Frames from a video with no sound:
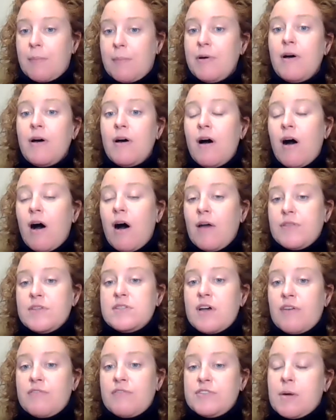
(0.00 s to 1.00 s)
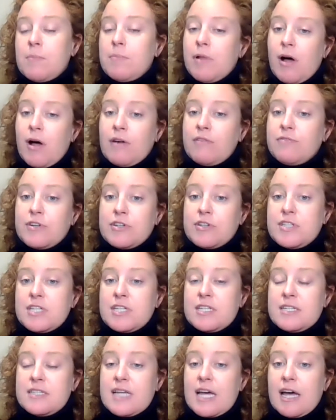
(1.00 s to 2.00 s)
top on the Sauvignon Blanc
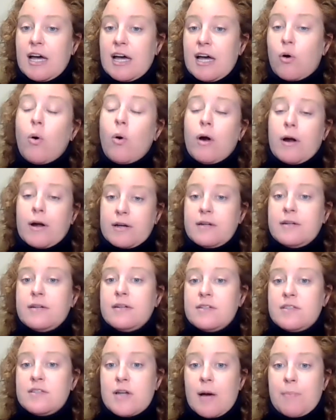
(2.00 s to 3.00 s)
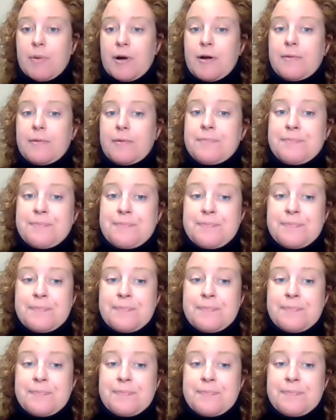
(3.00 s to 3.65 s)
versus a cork stopper?